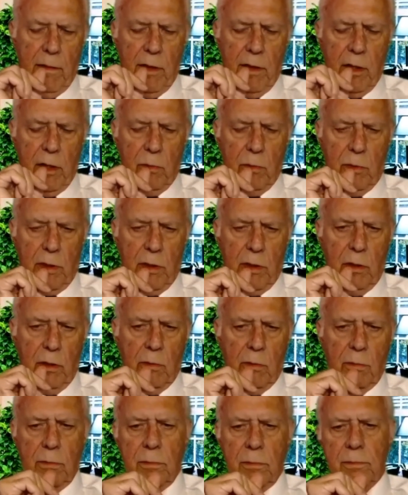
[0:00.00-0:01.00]
There we
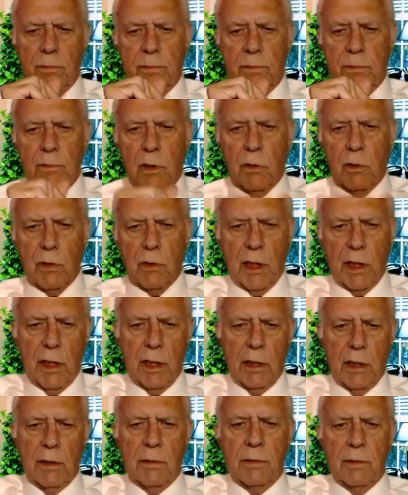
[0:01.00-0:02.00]
go.
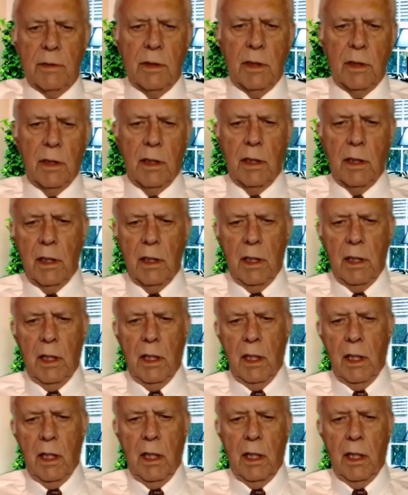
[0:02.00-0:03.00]
Okay.
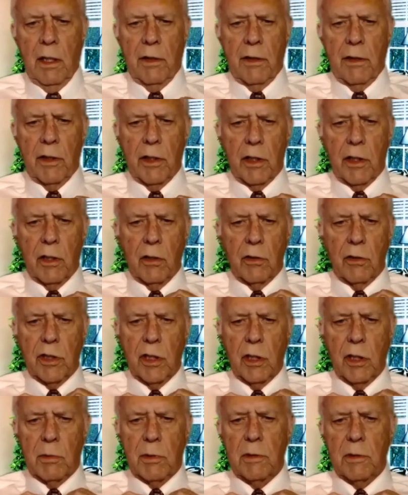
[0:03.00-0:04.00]
There you go,
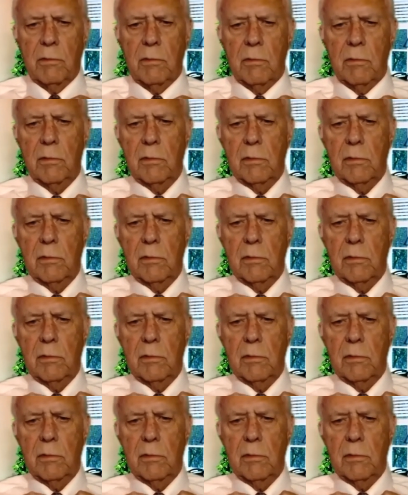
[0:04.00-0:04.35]
gentlemen.